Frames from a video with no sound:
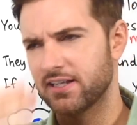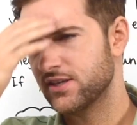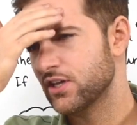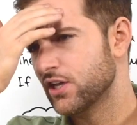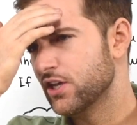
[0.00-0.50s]
Like,
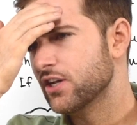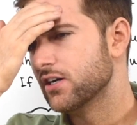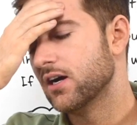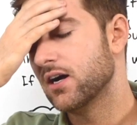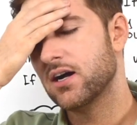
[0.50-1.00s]

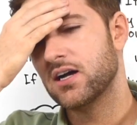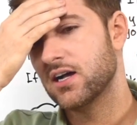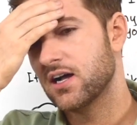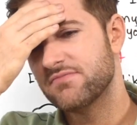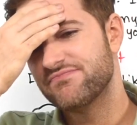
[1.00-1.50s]

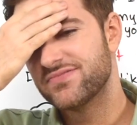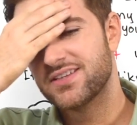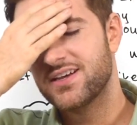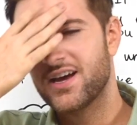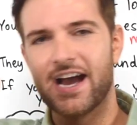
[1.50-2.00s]

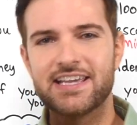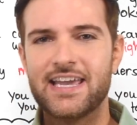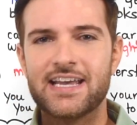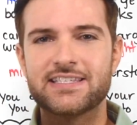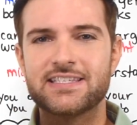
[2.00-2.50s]
I
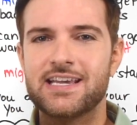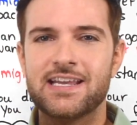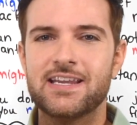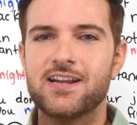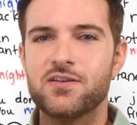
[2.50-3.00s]
can't stand
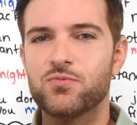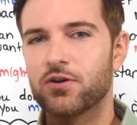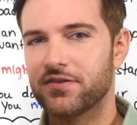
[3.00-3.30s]
it anymore.